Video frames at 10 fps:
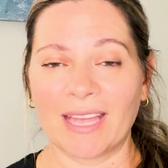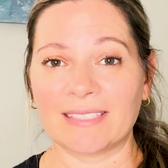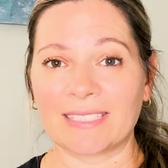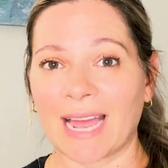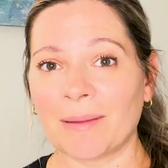
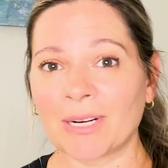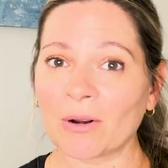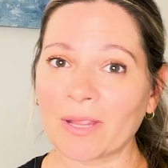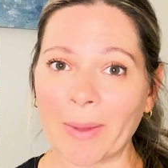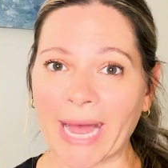it's time to
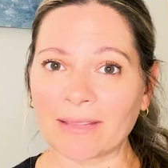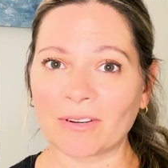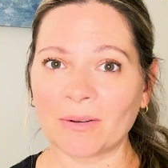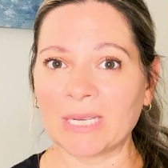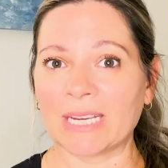go to the
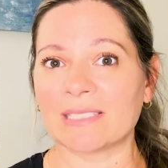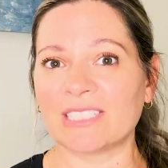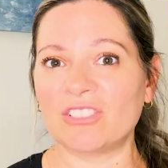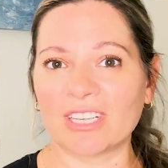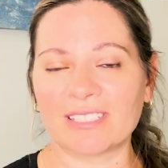bathroom because
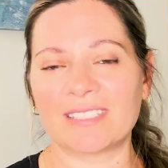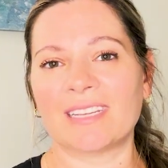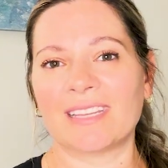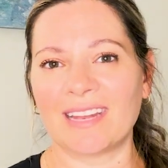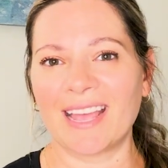I just
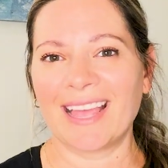did